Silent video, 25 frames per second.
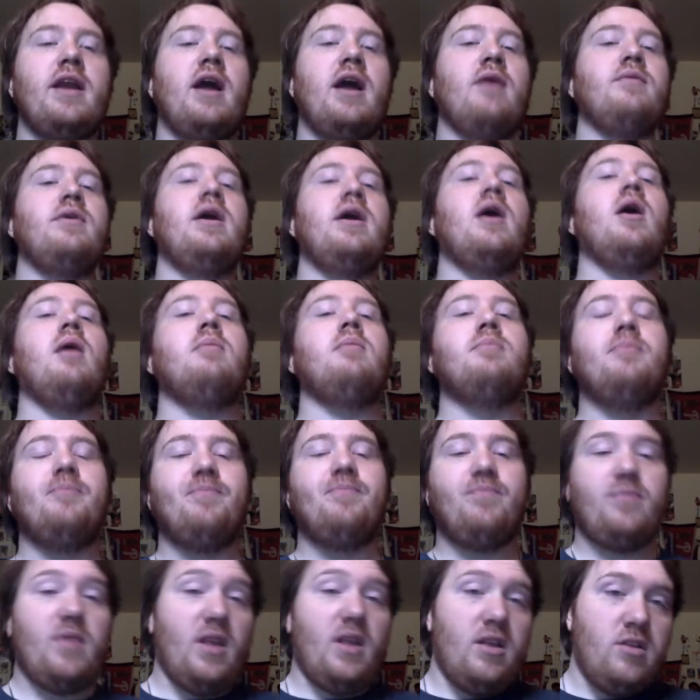Now, now
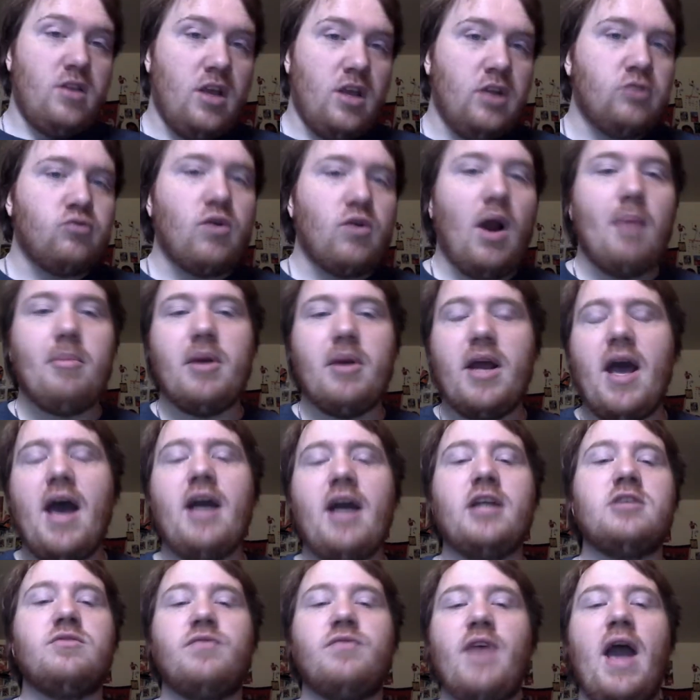is Robert
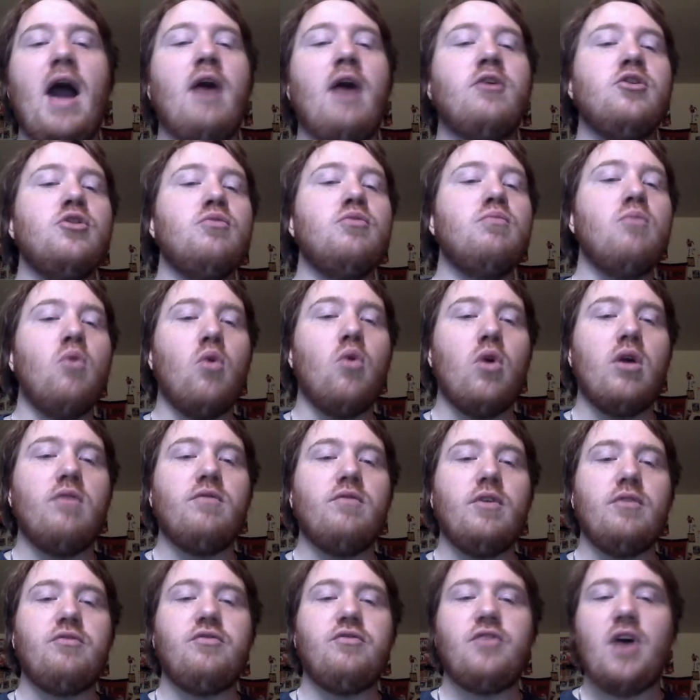Hagg's value more of
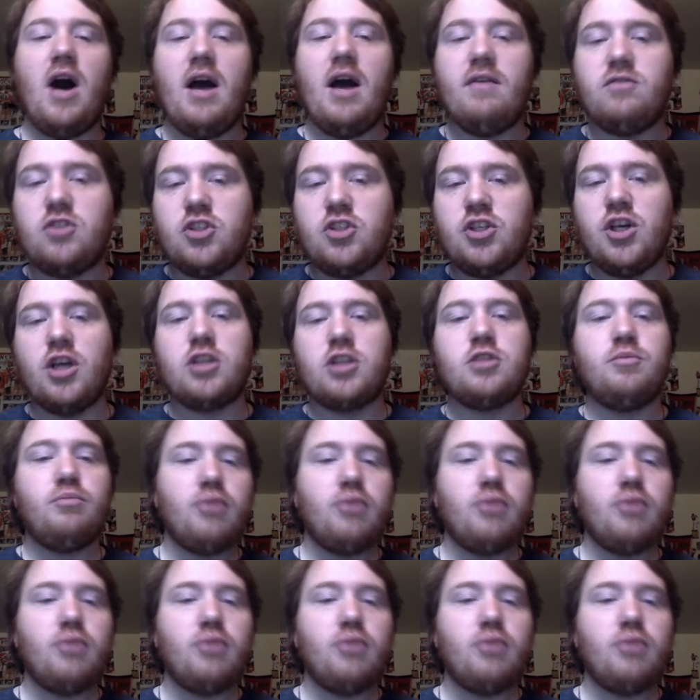a five six?